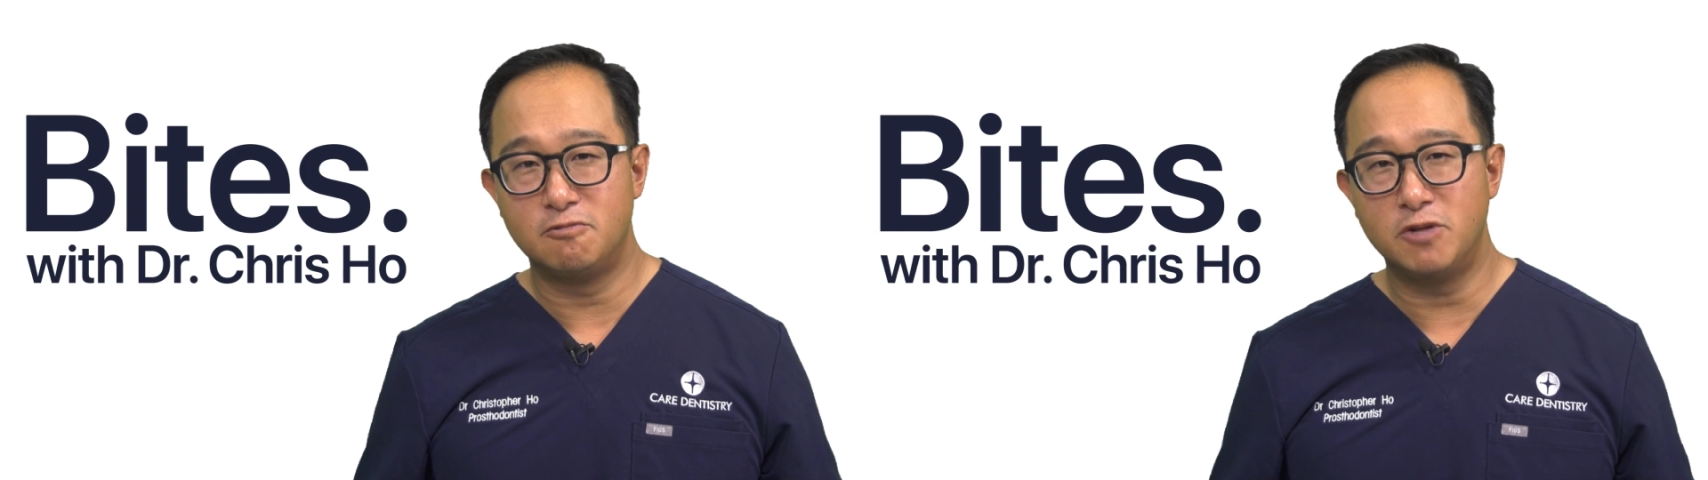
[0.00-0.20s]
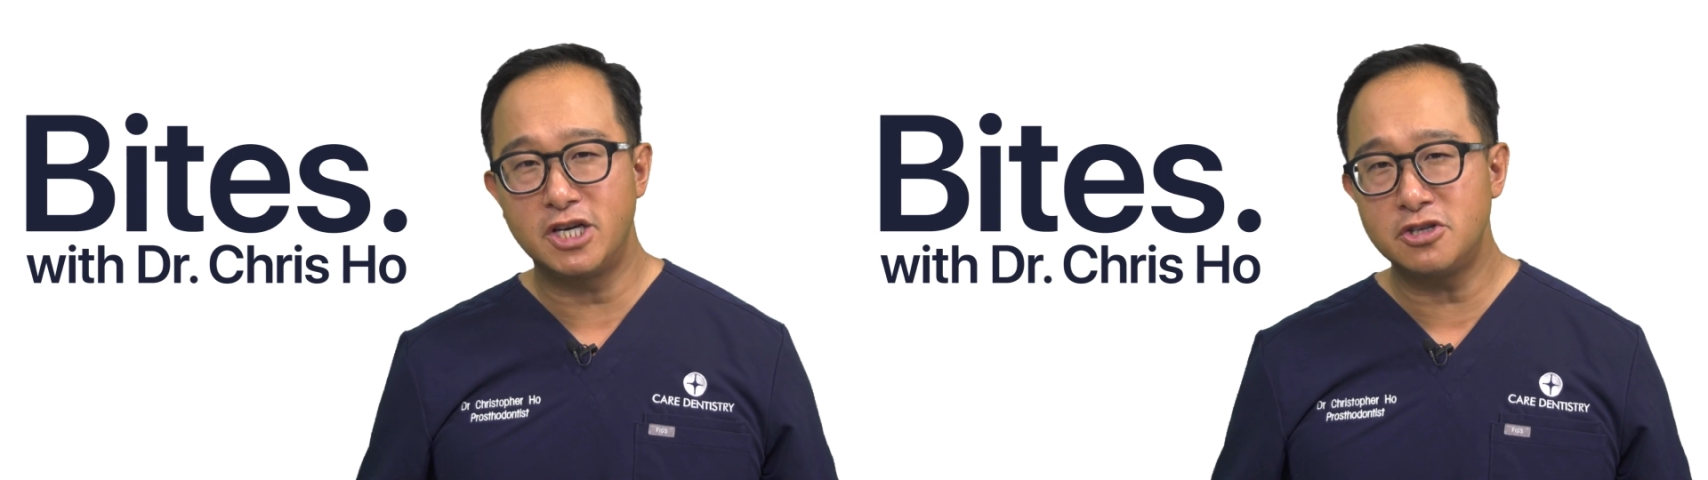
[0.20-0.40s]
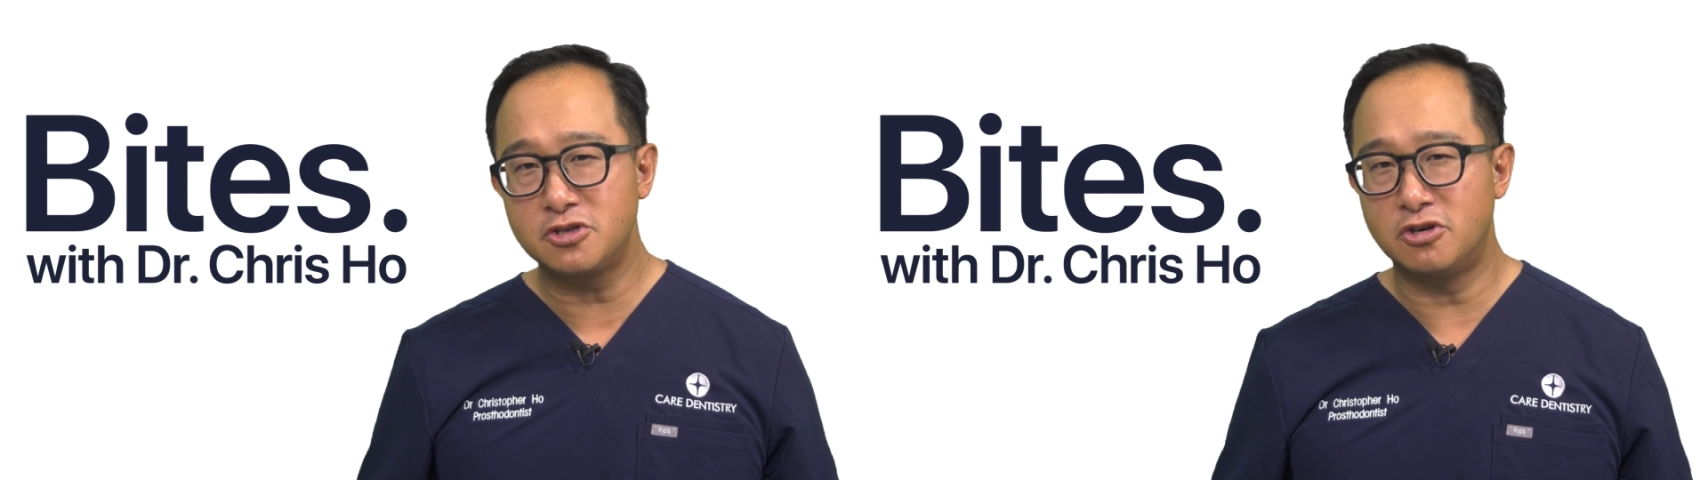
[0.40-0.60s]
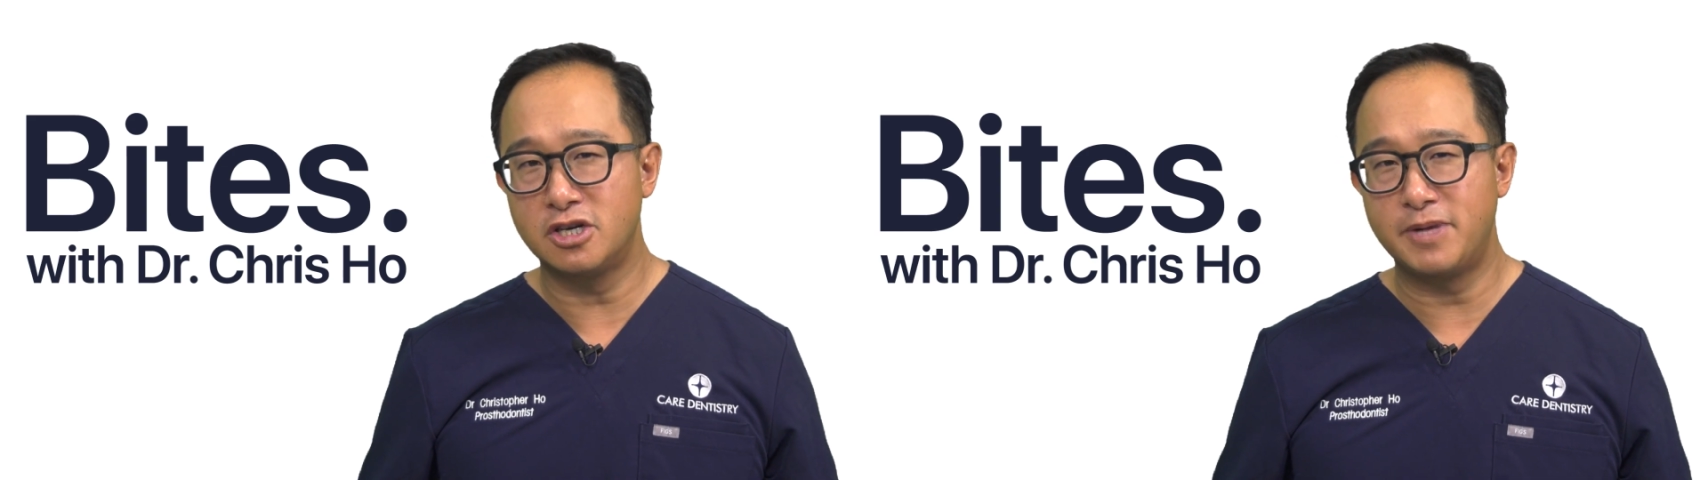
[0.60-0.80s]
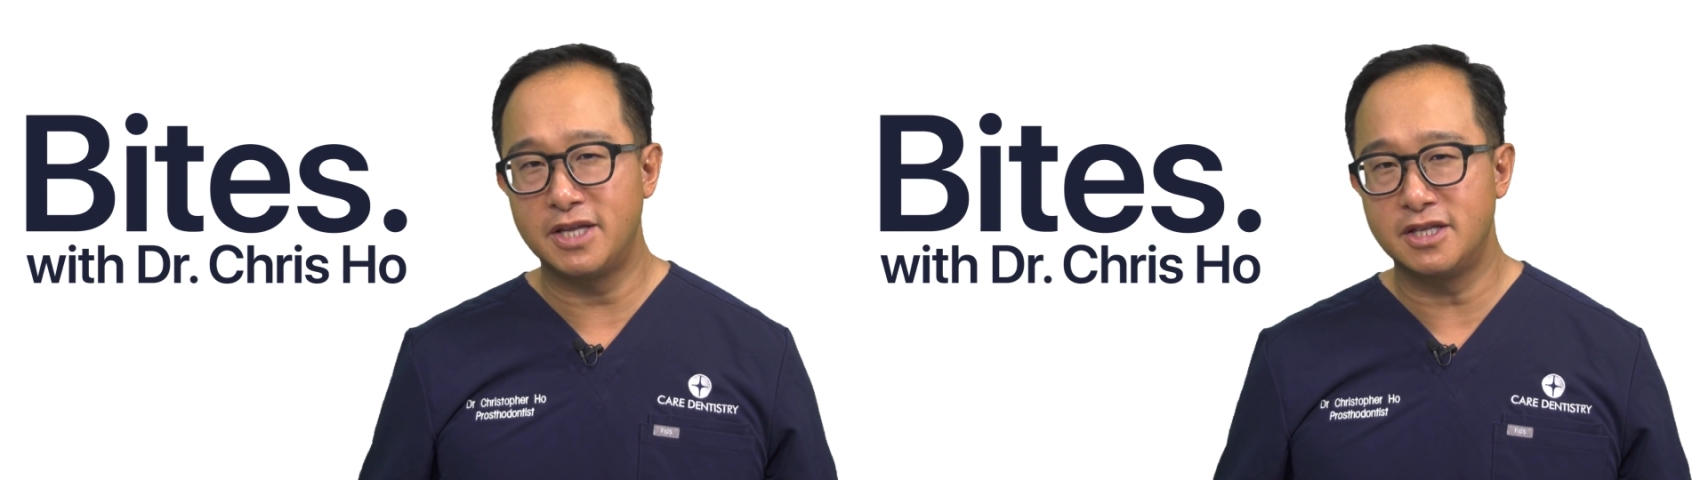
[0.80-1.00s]
we're going to
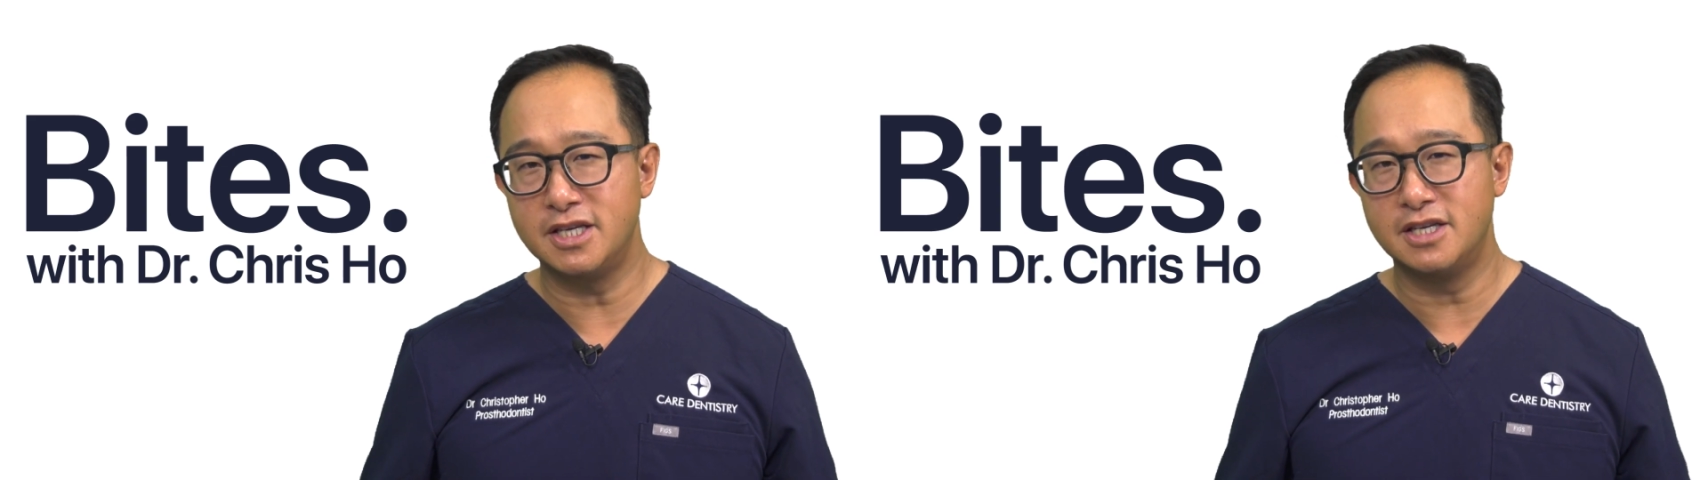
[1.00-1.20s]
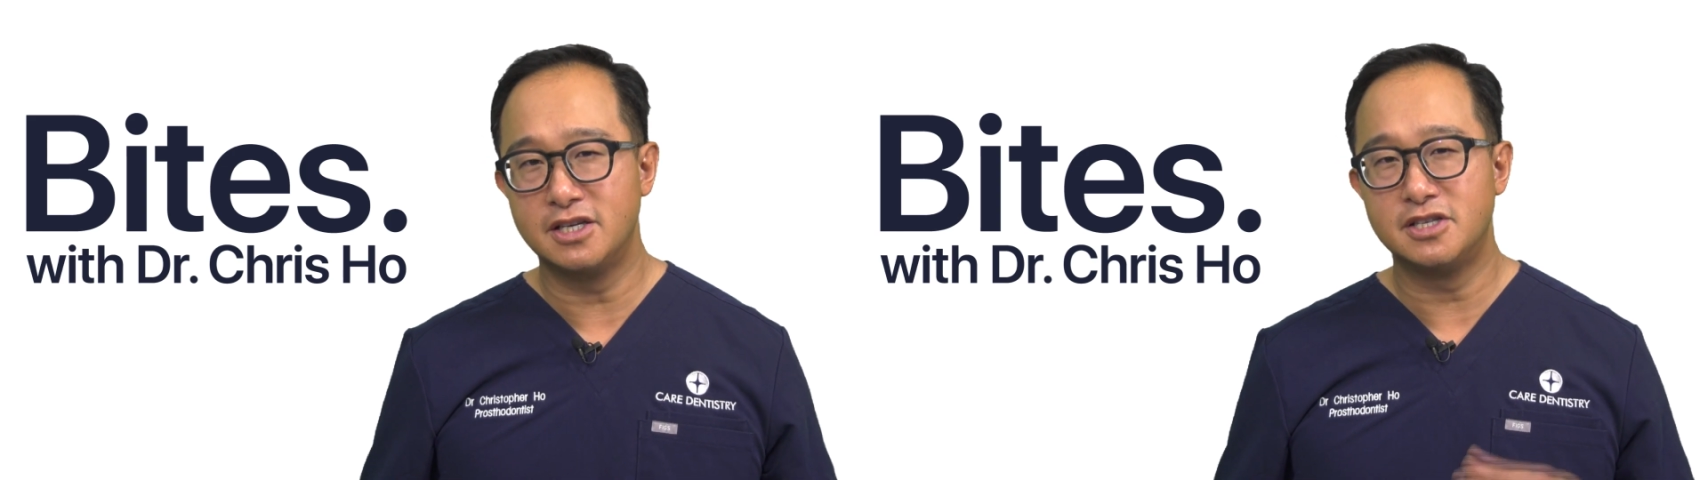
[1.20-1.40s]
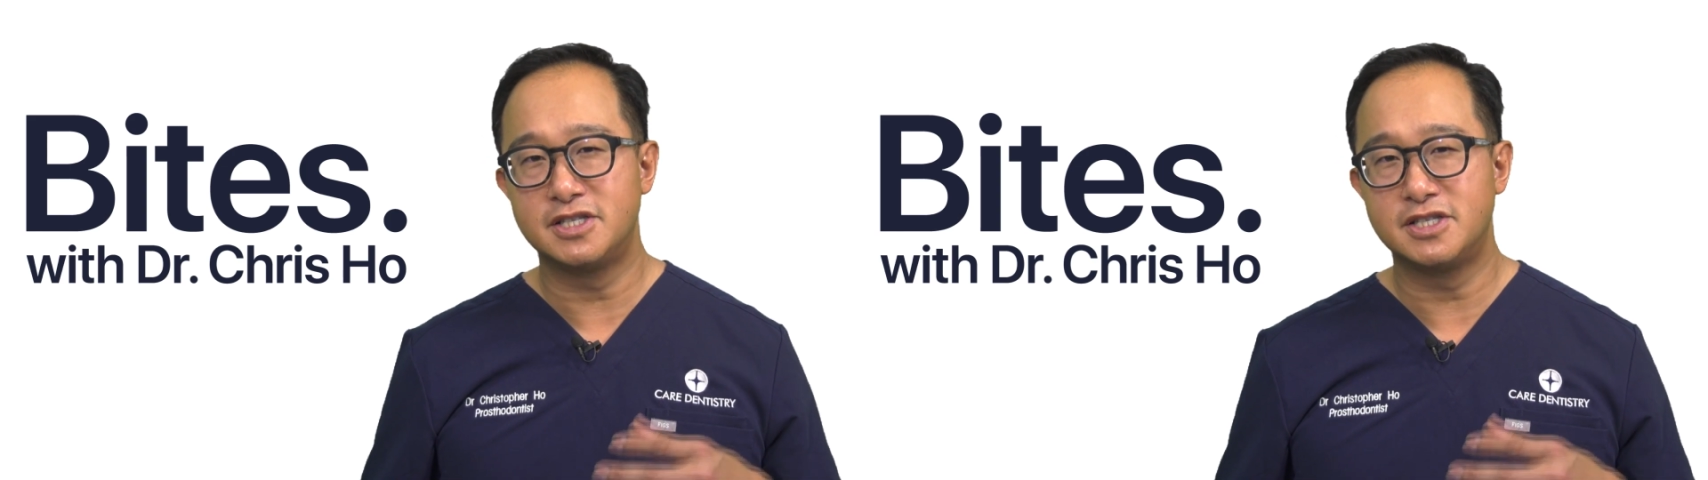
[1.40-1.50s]
talk about the